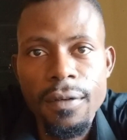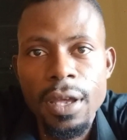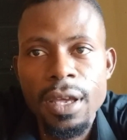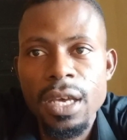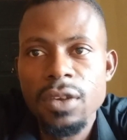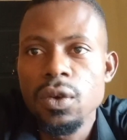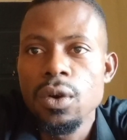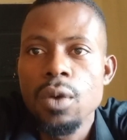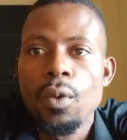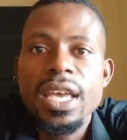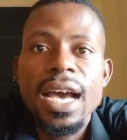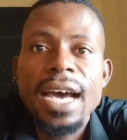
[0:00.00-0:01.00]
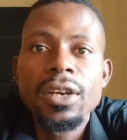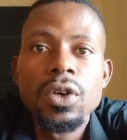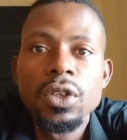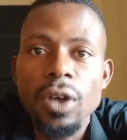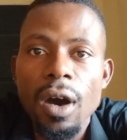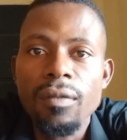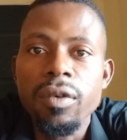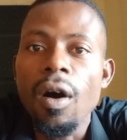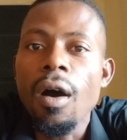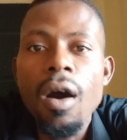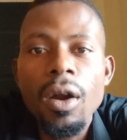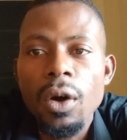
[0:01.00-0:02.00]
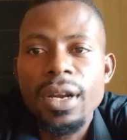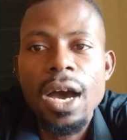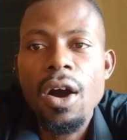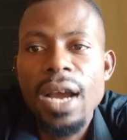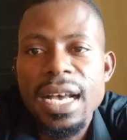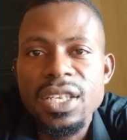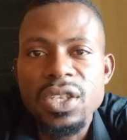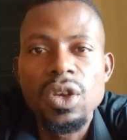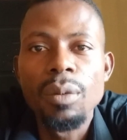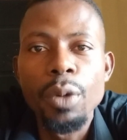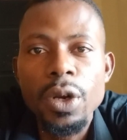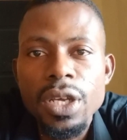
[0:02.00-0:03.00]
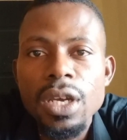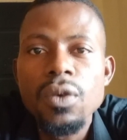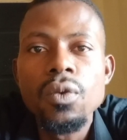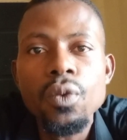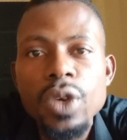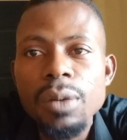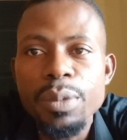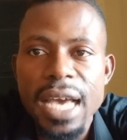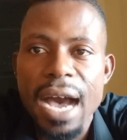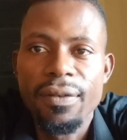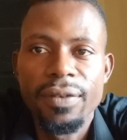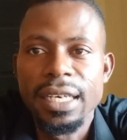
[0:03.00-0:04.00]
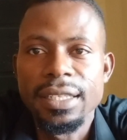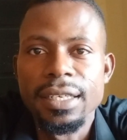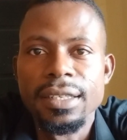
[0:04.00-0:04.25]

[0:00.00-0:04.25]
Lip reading: So when your heart goes off, all other organs in your body will be affected.